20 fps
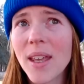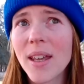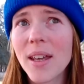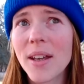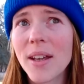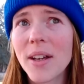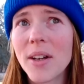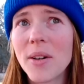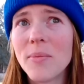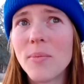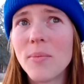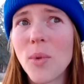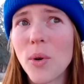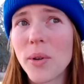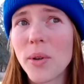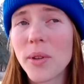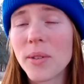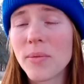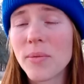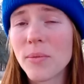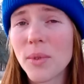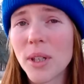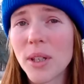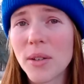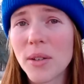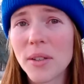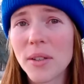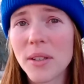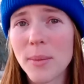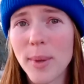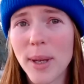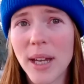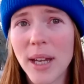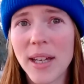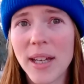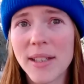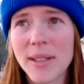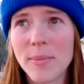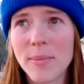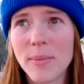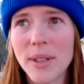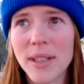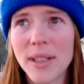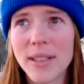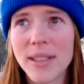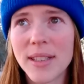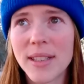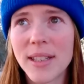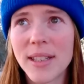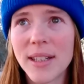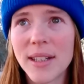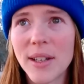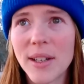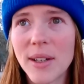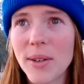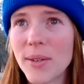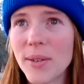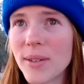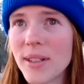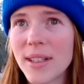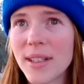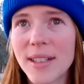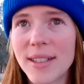more than we could in the past, but you know,